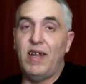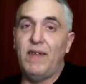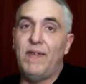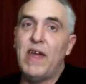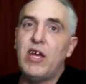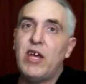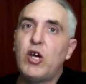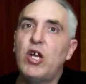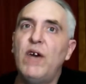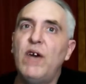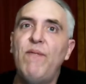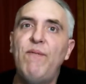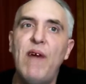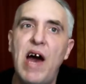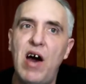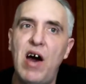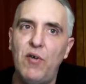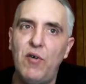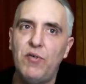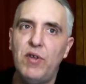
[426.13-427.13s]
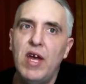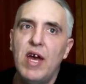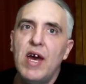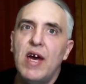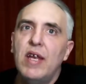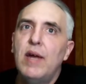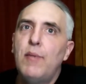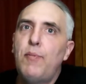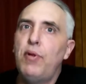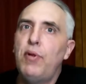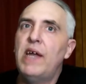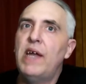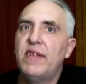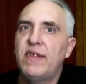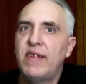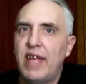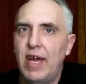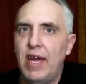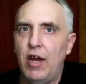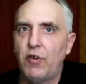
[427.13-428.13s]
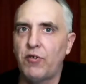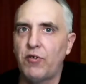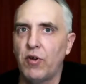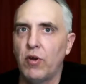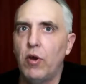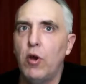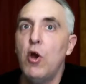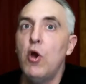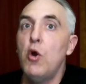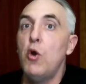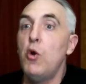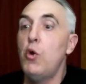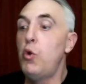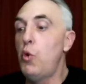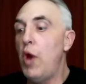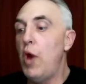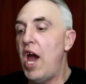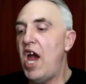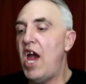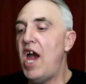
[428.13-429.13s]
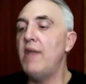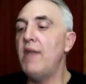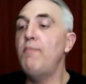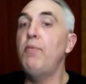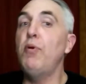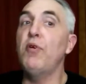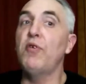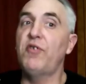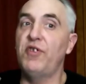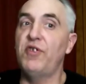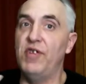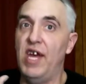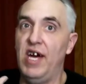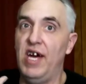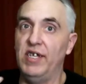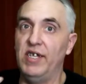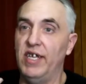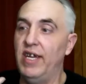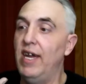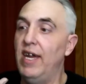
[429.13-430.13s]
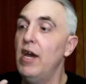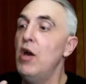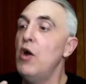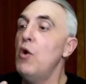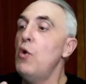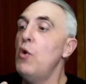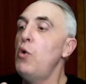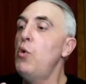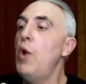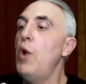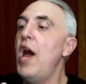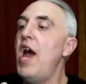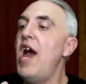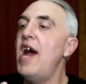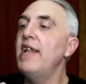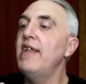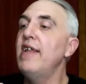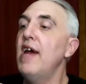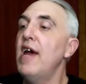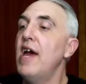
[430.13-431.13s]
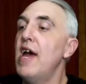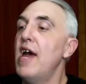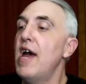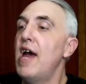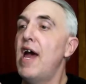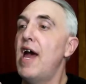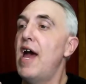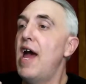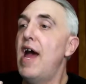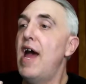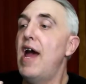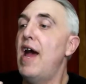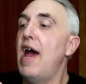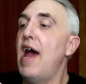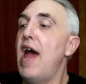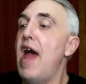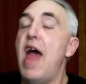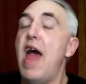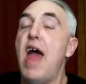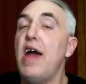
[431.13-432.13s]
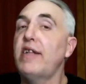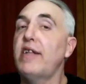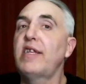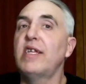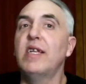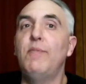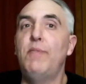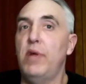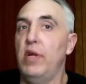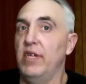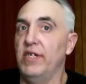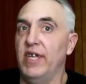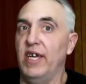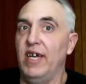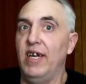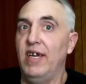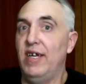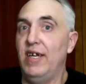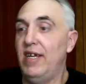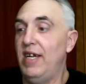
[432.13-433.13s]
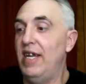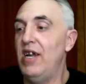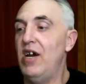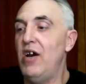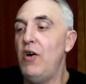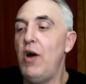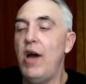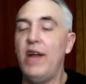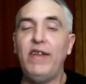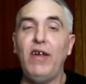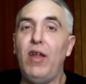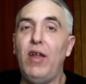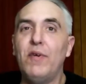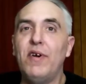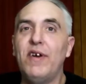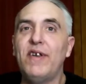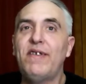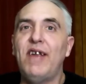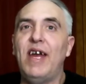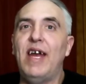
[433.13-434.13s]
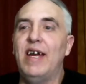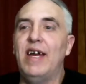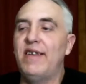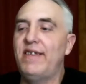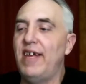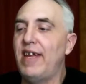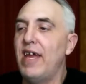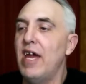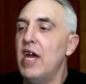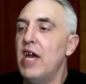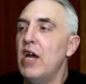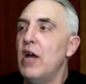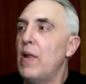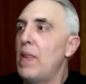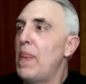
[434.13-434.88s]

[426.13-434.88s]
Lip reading: that they could have found that play this character who had personality, who had acting ability, you know? That's all I'm gonna say. It's like